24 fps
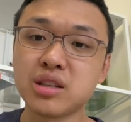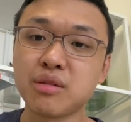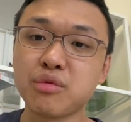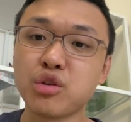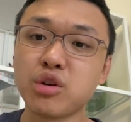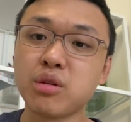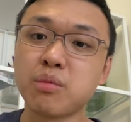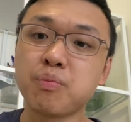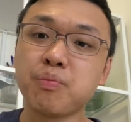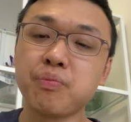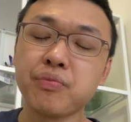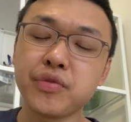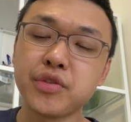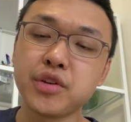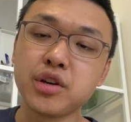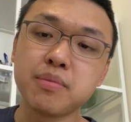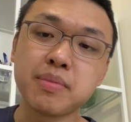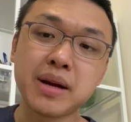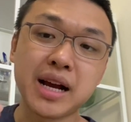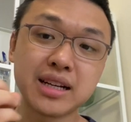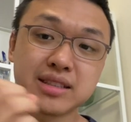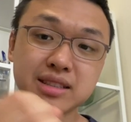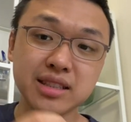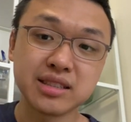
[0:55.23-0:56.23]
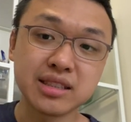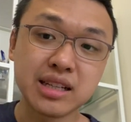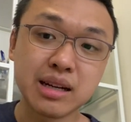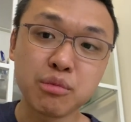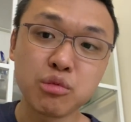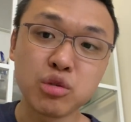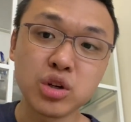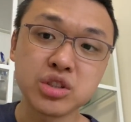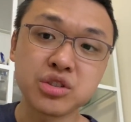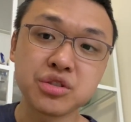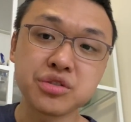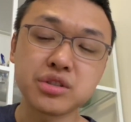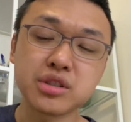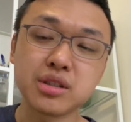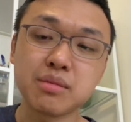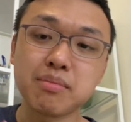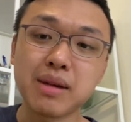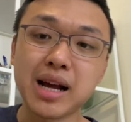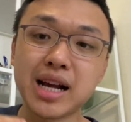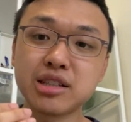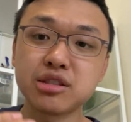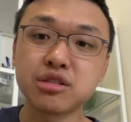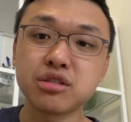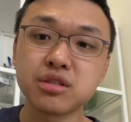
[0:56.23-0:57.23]
if you do pass exam questions and
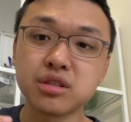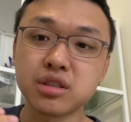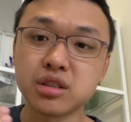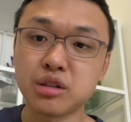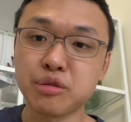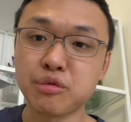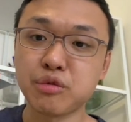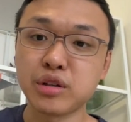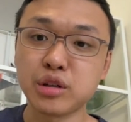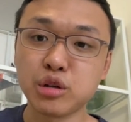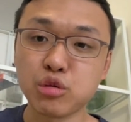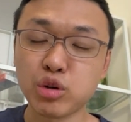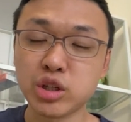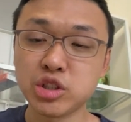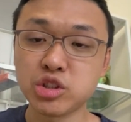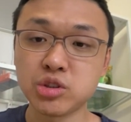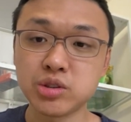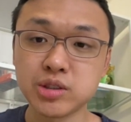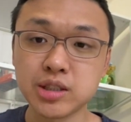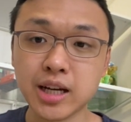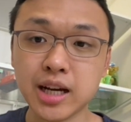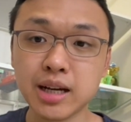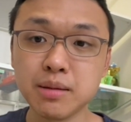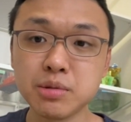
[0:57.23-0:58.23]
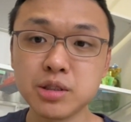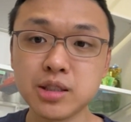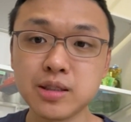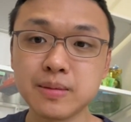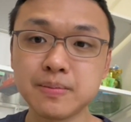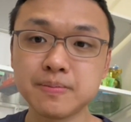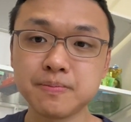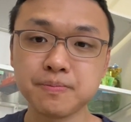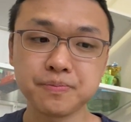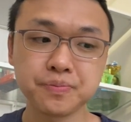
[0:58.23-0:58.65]
master the different question types,